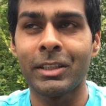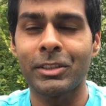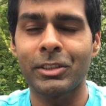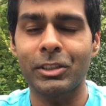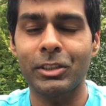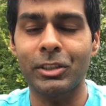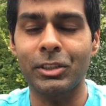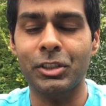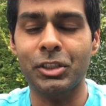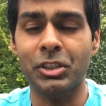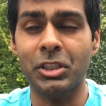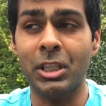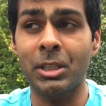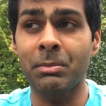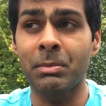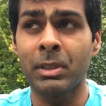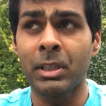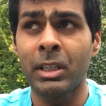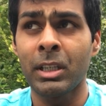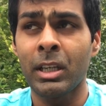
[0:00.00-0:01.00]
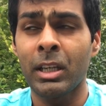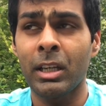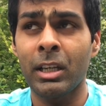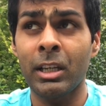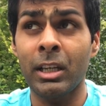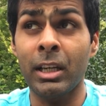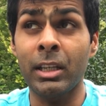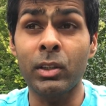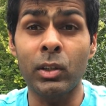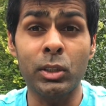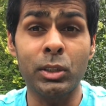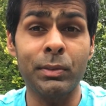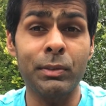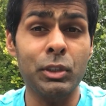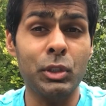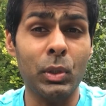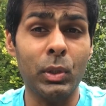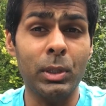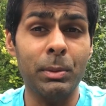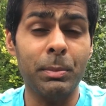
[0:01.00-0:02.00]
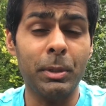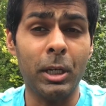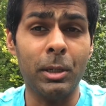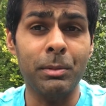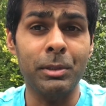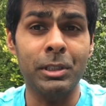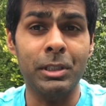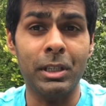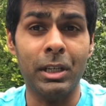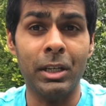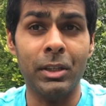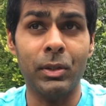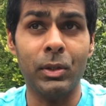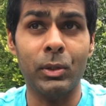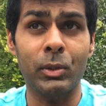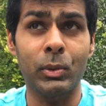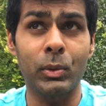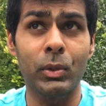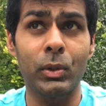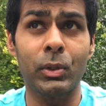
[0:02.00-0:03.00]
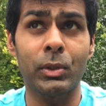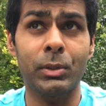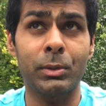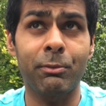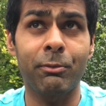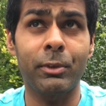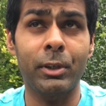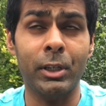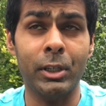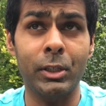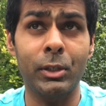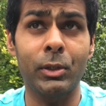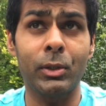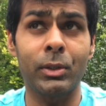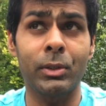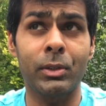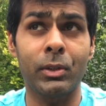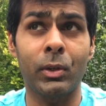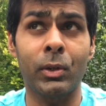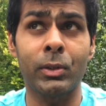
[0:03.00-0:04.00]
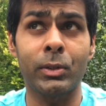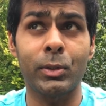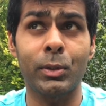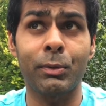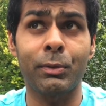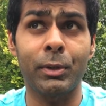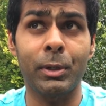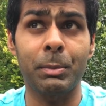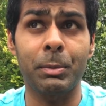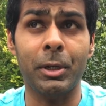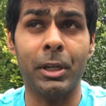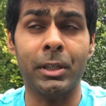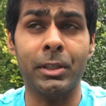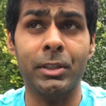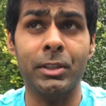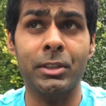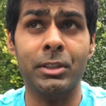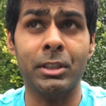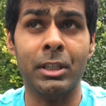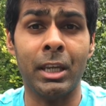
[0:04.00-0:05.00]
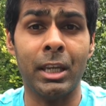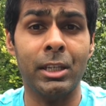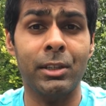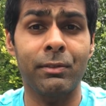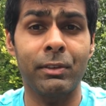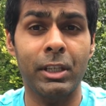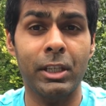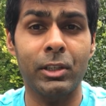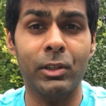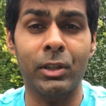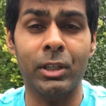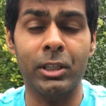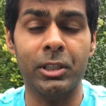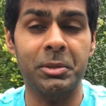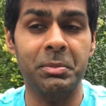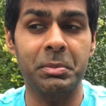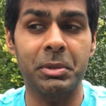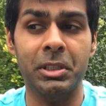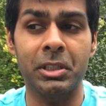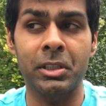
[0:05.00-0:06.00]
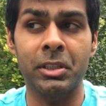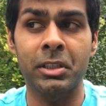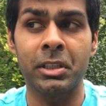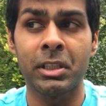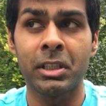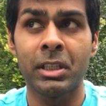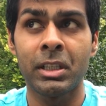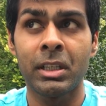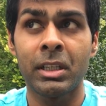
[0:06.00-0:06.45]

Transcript: So it's a shame. And also for Jolly Palmer, I thought, who looked very good all through free practice, ahead of Nico Hülkenberg.